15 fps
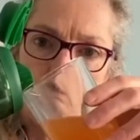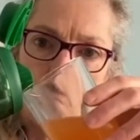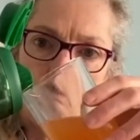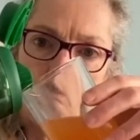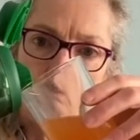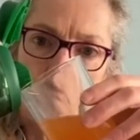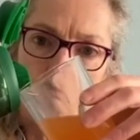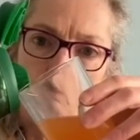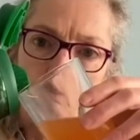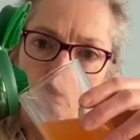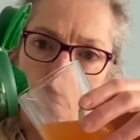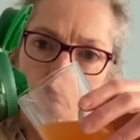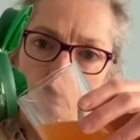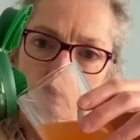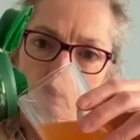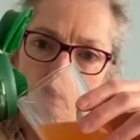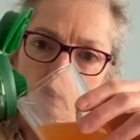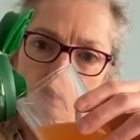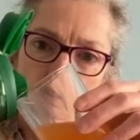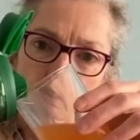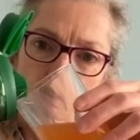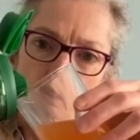And as well as
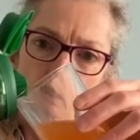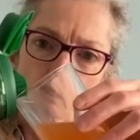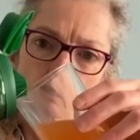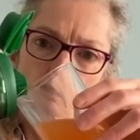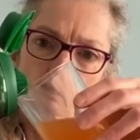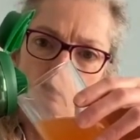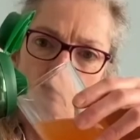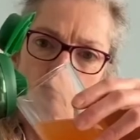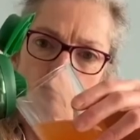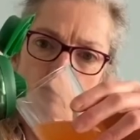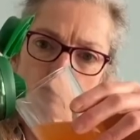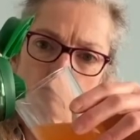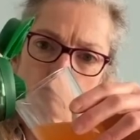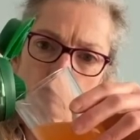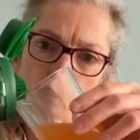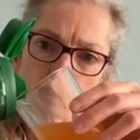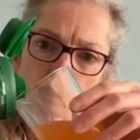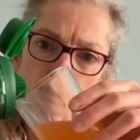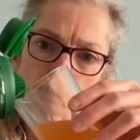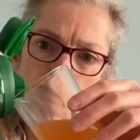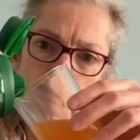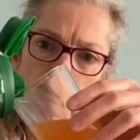predicting, give me a
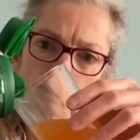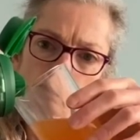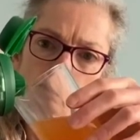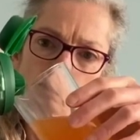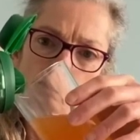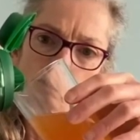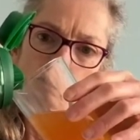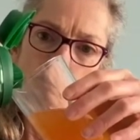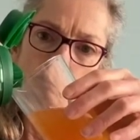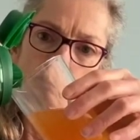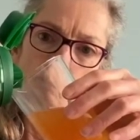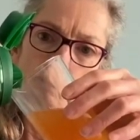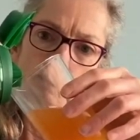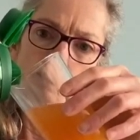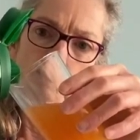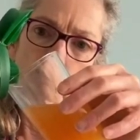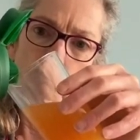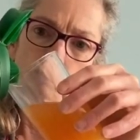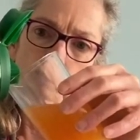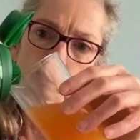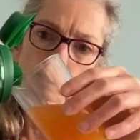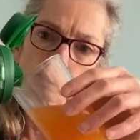reason why you've
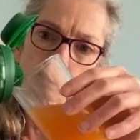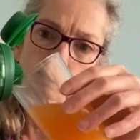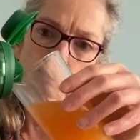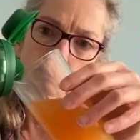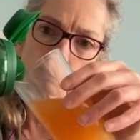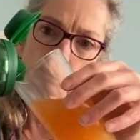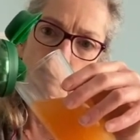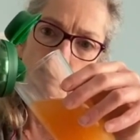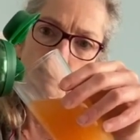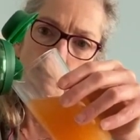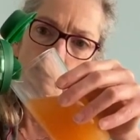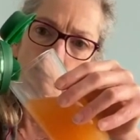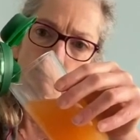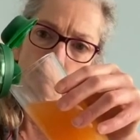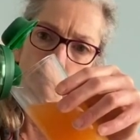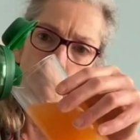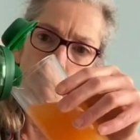predicted what you have.